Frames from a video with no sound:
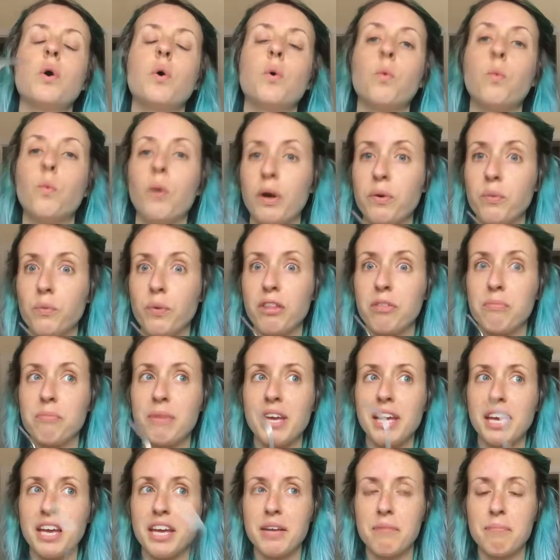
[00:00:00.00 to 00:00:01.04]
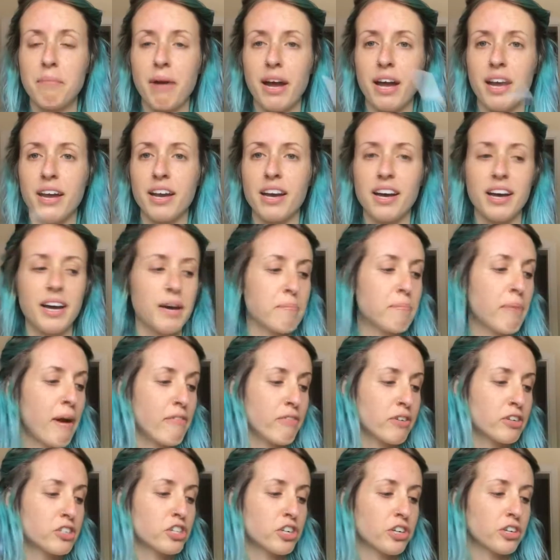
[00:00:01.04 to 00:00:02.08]
one with me in my
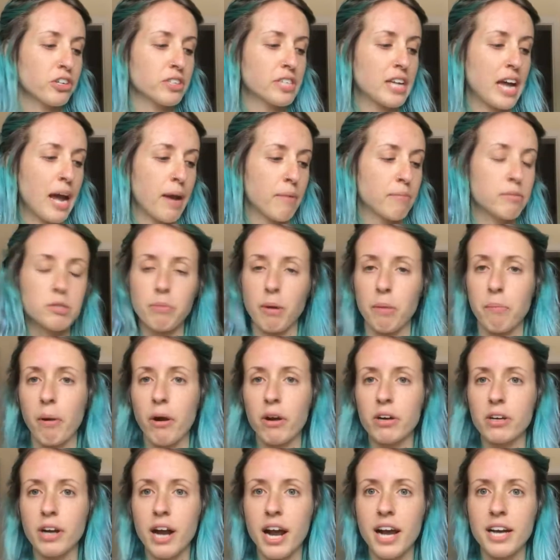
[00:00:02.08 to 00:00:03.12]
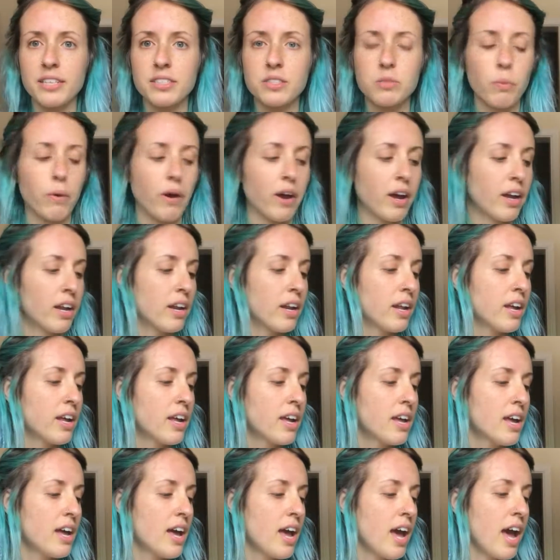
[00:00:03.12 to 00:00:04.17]
beverage at all times. My partner has one,
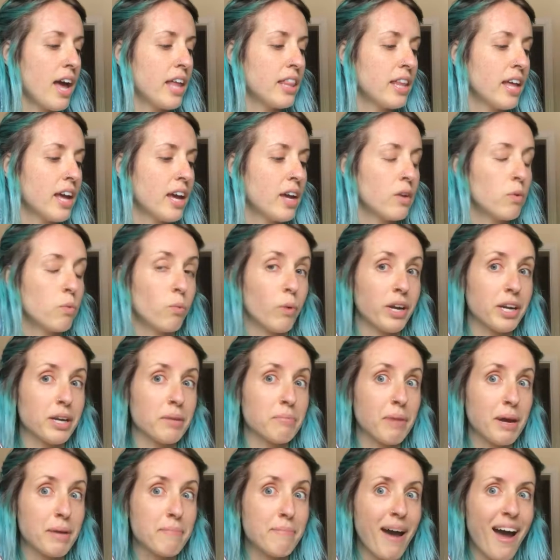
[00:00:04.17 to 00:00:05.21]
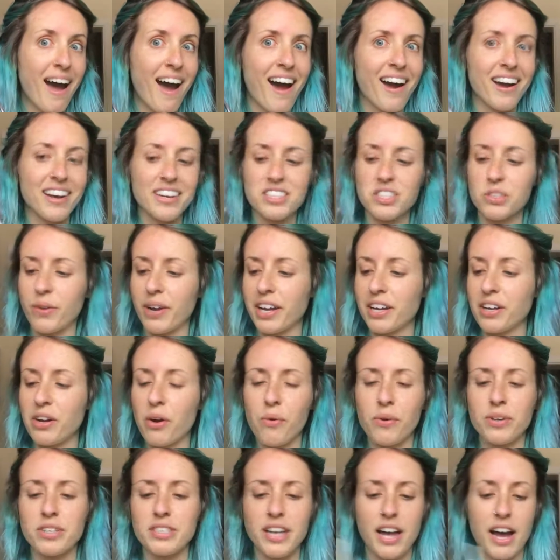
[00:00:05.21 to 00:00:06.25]
and then one in my bag. So I can
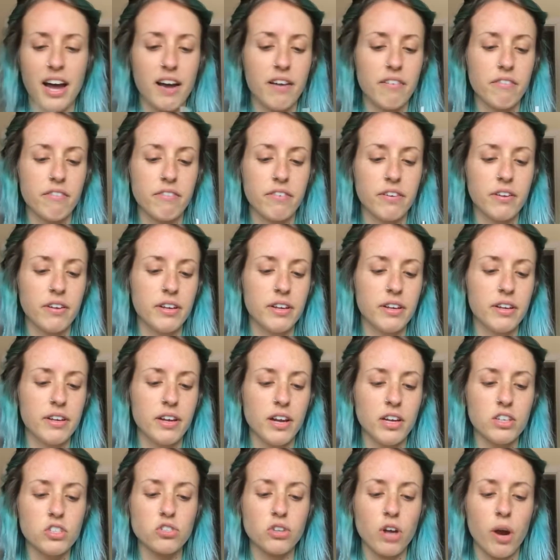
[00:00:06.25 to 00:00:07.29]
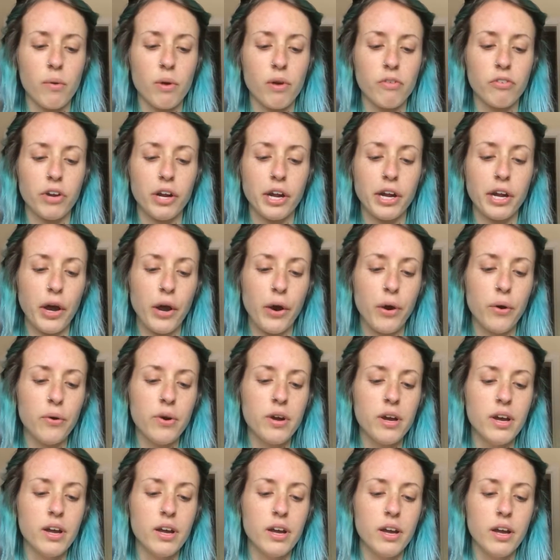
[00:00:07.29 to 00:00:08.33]
always have a straw wherever I
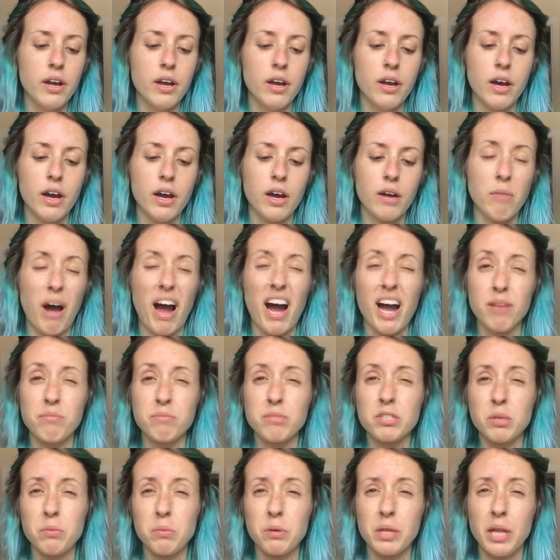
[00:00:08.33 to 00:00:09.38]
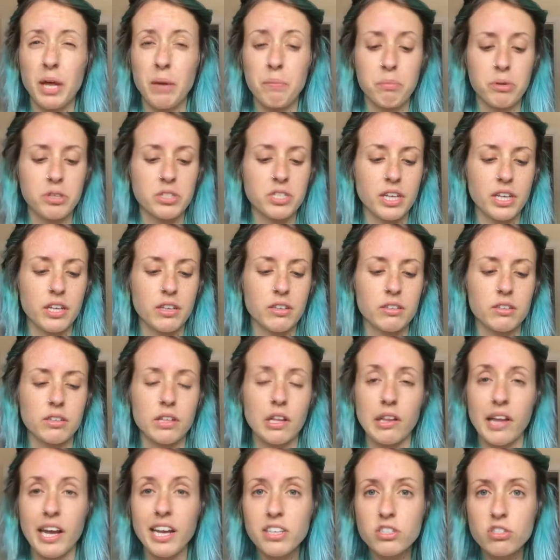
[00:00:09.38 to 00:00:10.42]
go. I'm someone that
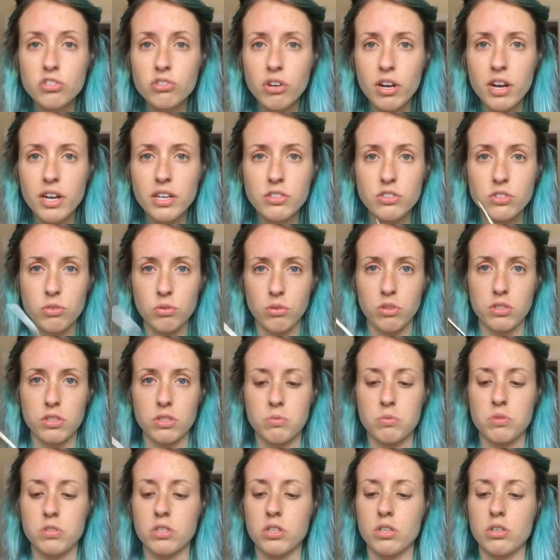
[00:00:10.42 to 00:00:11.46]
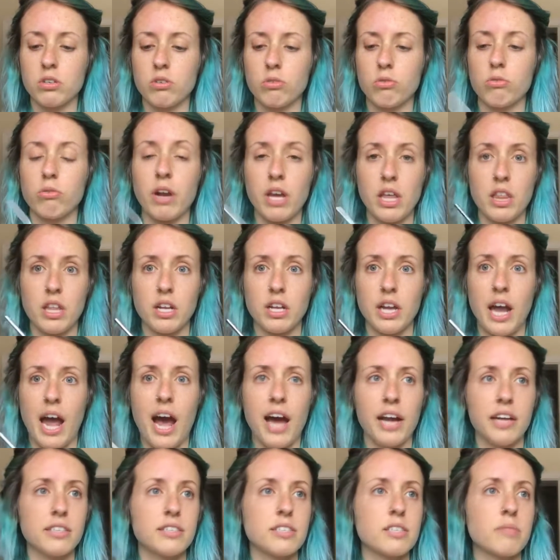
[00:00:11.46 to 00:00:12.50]
particularly likes straws, so this was a great thing to
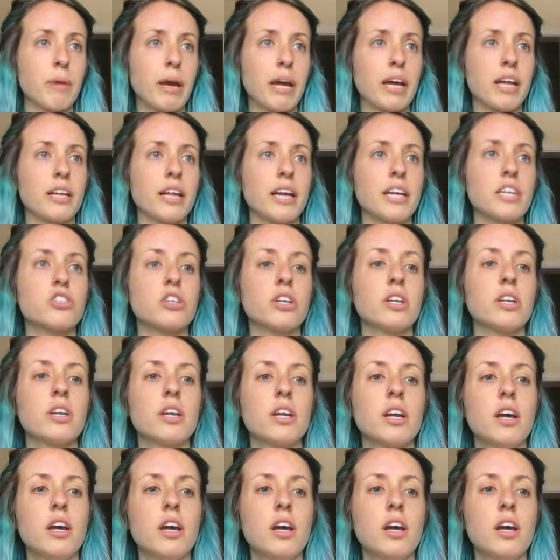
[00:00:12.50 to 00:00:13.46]
add into my collection.